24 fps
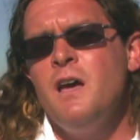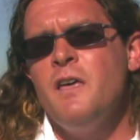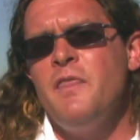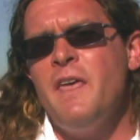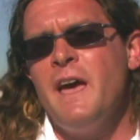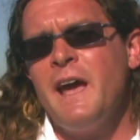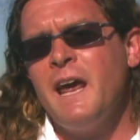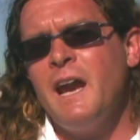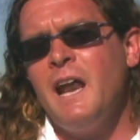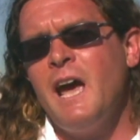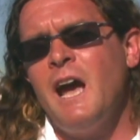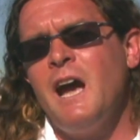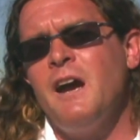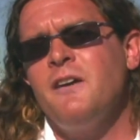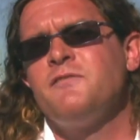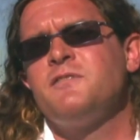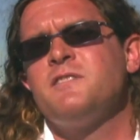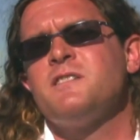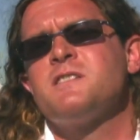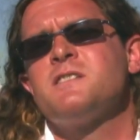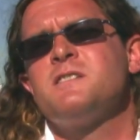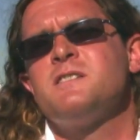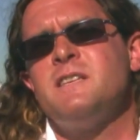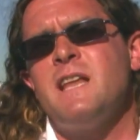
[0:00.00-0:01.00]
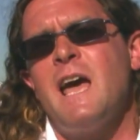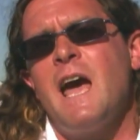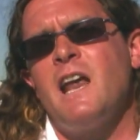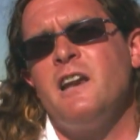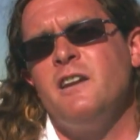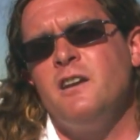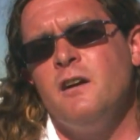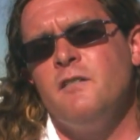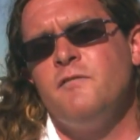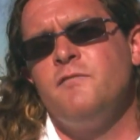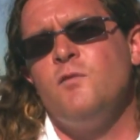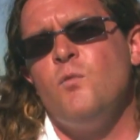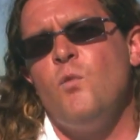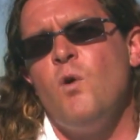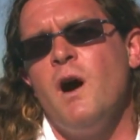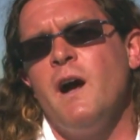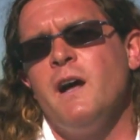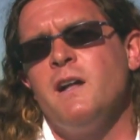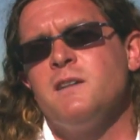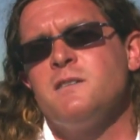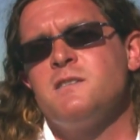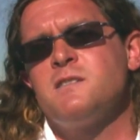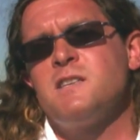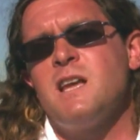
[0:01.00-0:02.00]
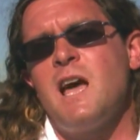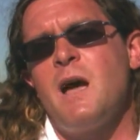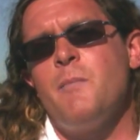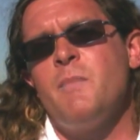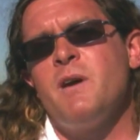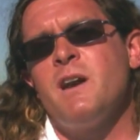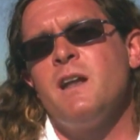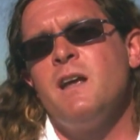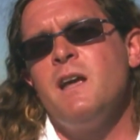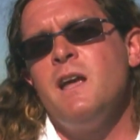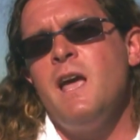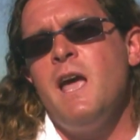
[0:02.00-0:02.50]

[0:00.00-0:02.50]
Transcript: they're gonna have to stand up for wild salmon.